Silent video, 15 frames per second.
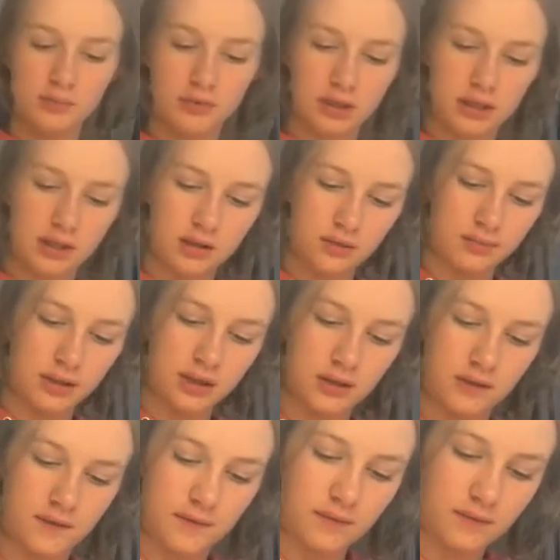a little bit
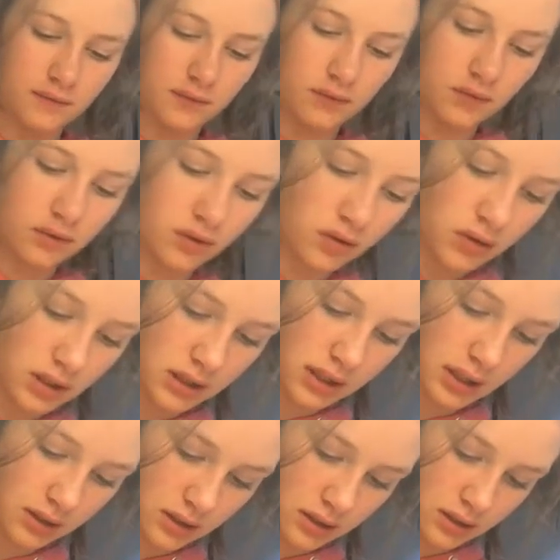of hundreds and
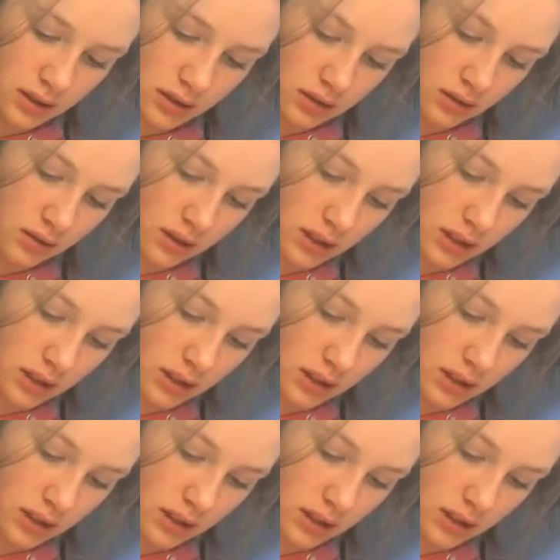thousands